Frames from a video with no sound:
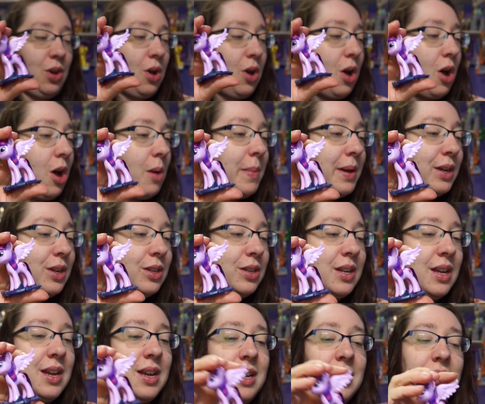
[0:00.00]
Oh my
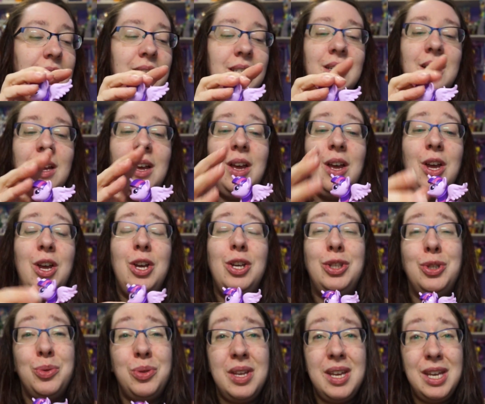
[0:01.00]
goodness.
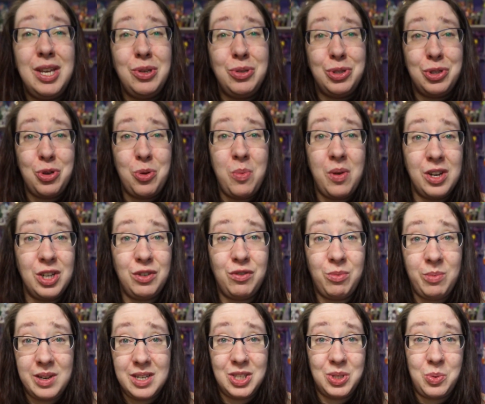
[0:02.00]
So thank you so much
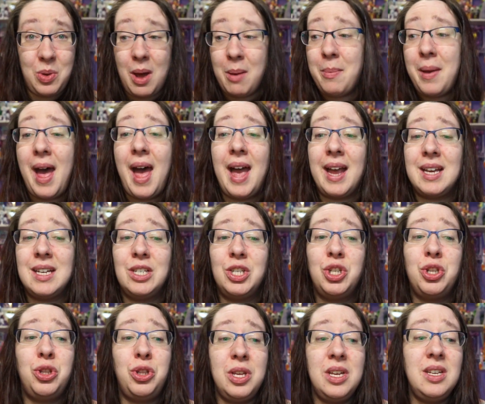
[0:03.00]
for my swap
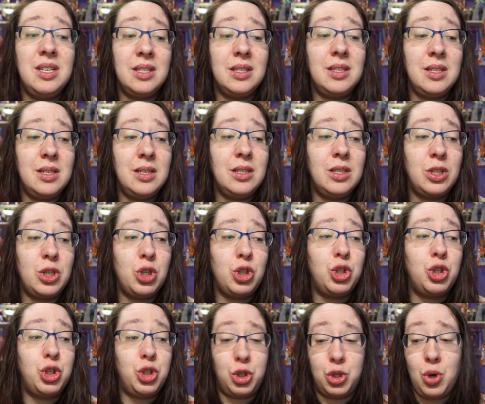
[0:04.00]
package. This is
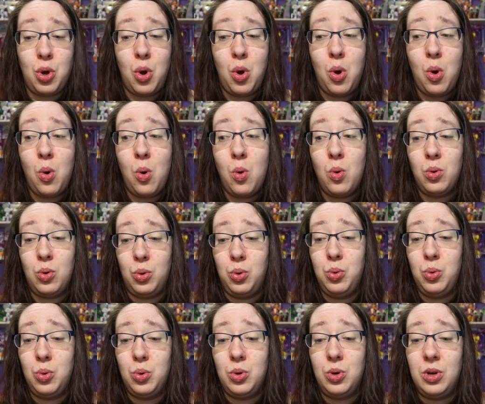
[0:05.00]
so
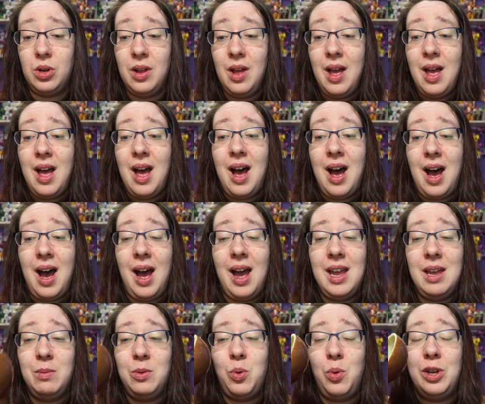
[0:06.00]
cool.
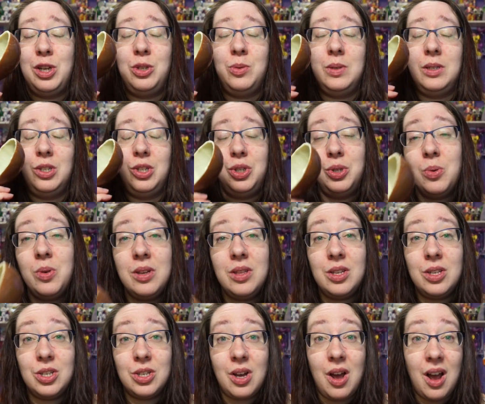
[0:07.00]
I am going to enjoy
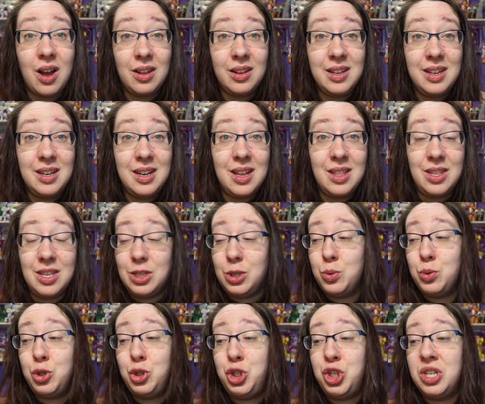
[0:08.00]
the chocolate.
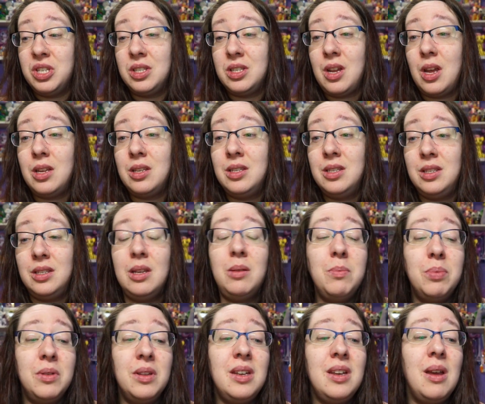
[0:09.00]
This was just
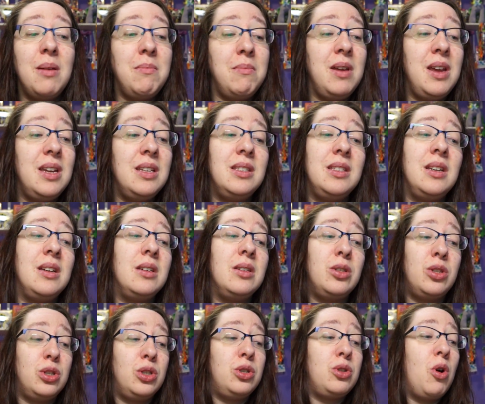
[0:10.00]
simply amazing
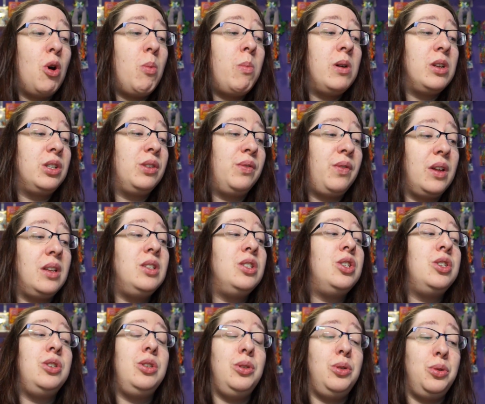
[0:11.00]
and so much fun
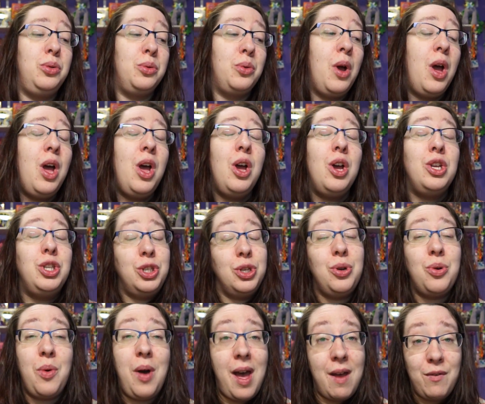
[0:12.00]
to do.
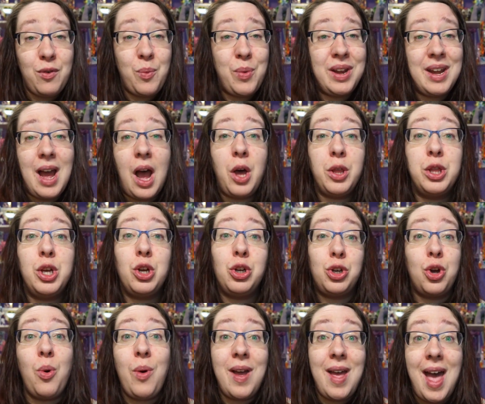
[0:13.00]
So everyone out there,
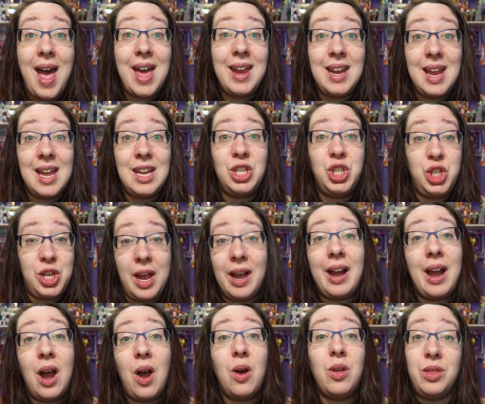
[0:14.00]
go ahead and
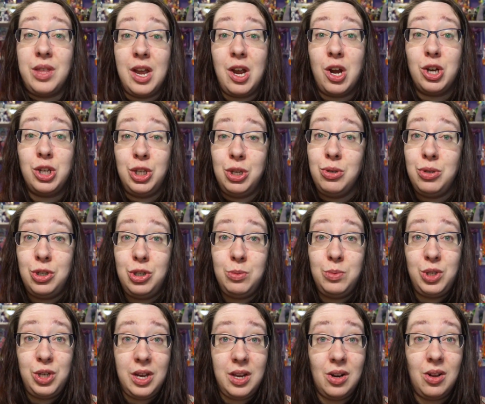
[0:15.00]
check out their
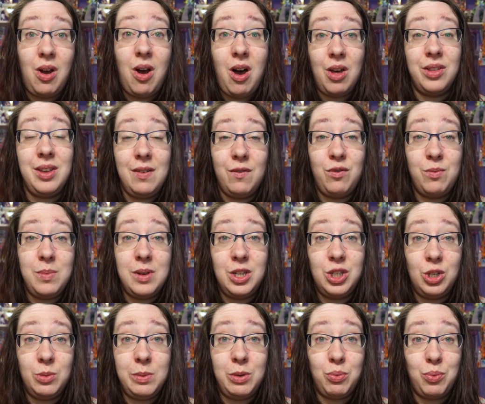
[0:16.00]
YouTube channel. All the
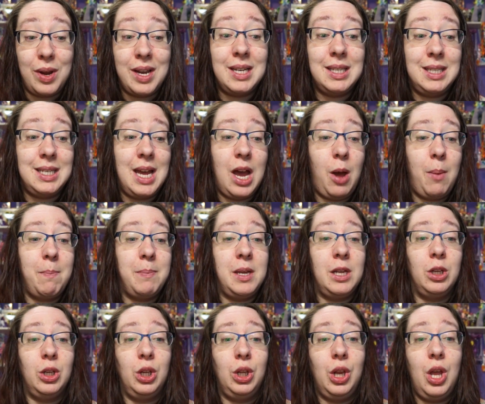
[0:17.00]
information will be right down
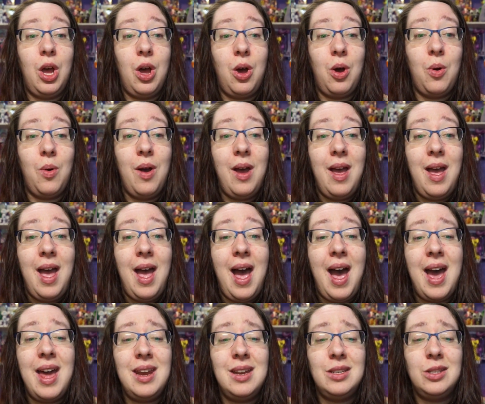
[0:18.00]
below.
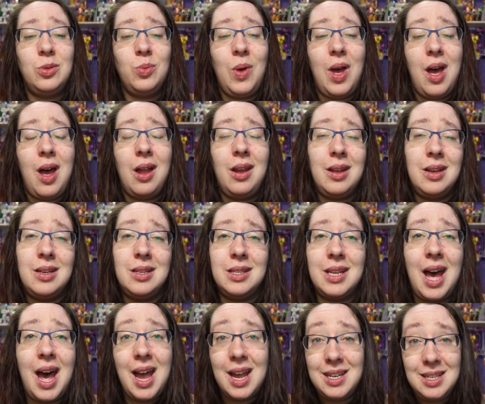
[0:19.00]
And as well
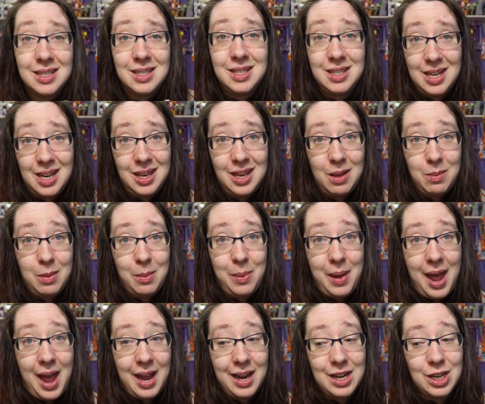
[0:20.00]
as I did send them a
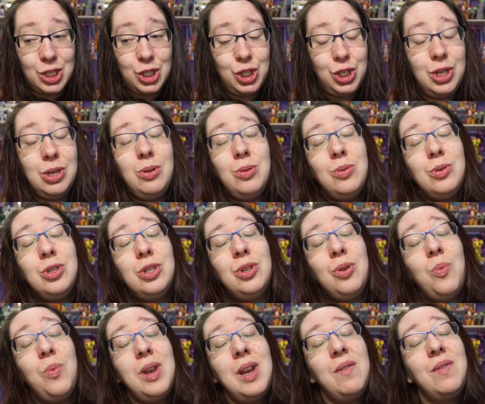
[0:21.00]
package too.
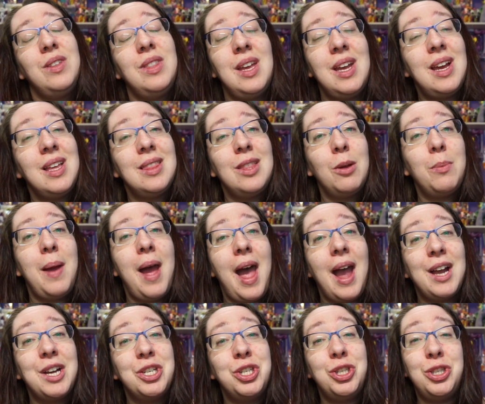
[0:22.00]
So whenever they get their
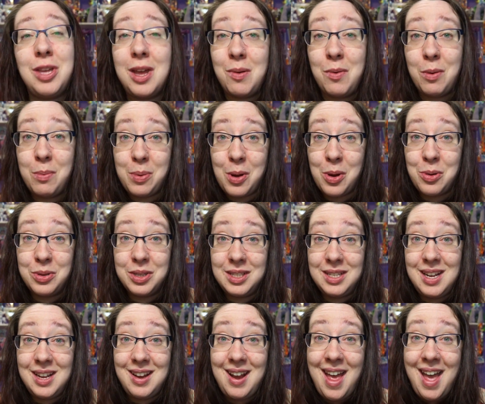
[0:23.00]
package, they will
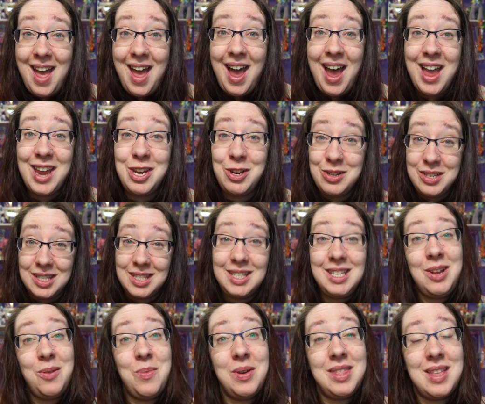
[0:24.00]
post it. And you can
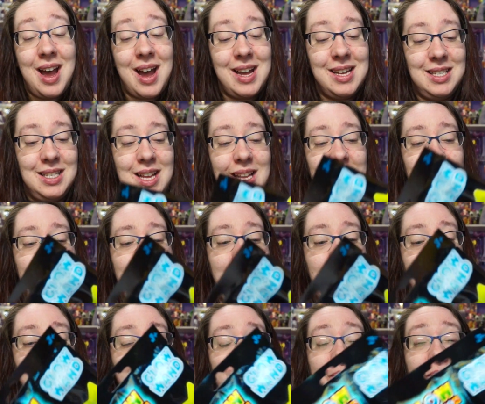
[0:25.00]
see what I sent
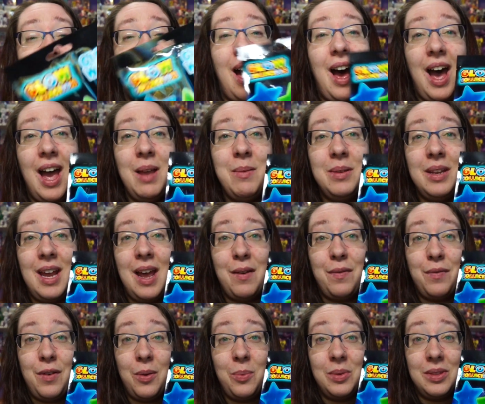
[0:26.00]
them. I'm going to
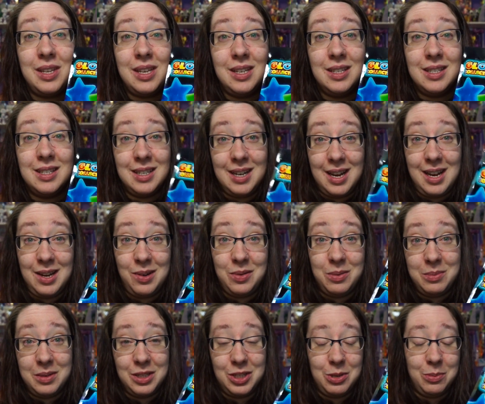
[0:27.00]
have fun with these tonight
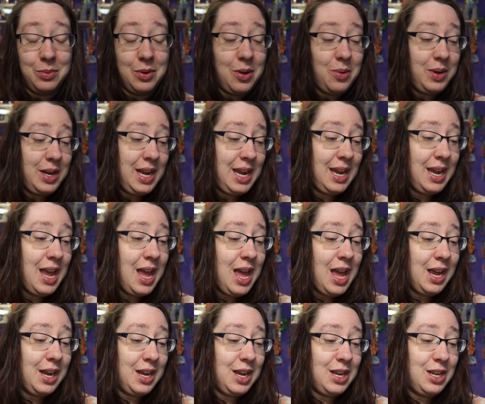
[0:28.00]
with Mr. Brody
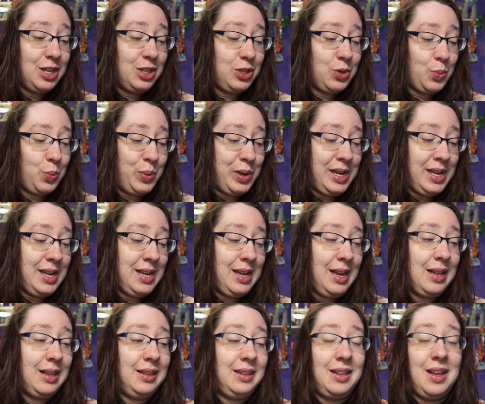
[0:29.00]
because
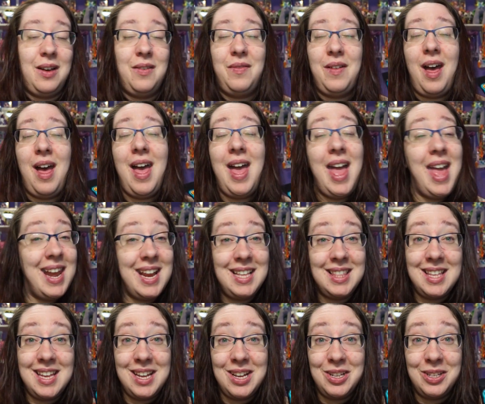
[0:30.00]
we love
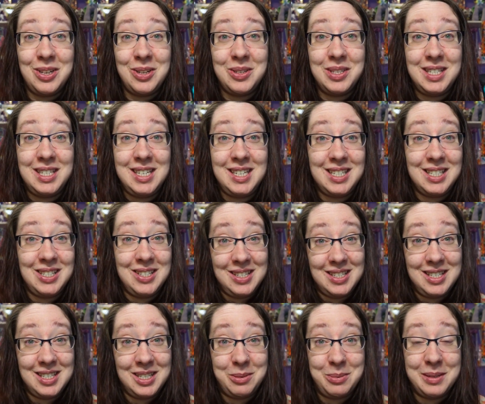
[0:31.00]
anything glow sticks, so
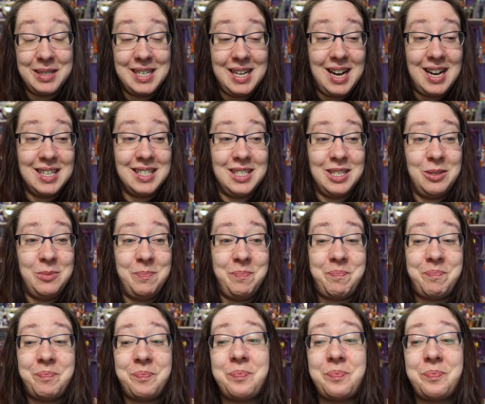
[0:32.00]
this is pretty awesome.